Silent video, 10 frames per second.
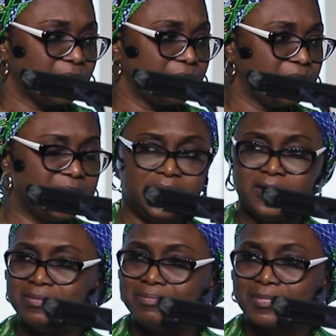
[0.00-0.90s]

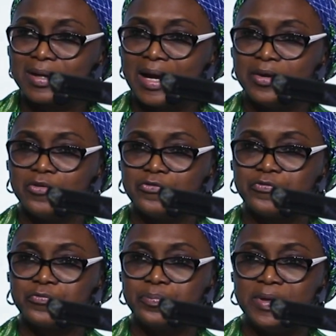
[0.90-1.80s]
really kind
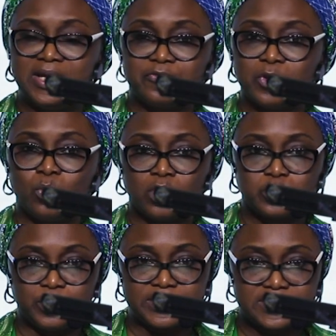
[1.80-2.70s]
of believing
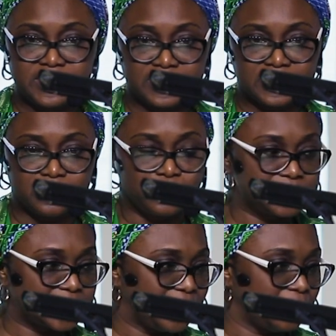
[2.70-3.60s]
what we see in
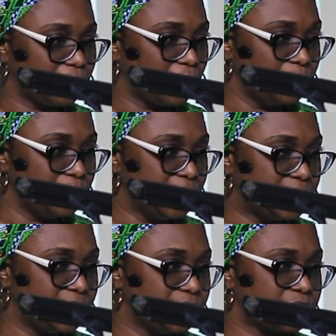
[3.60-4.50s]
those kind of communities.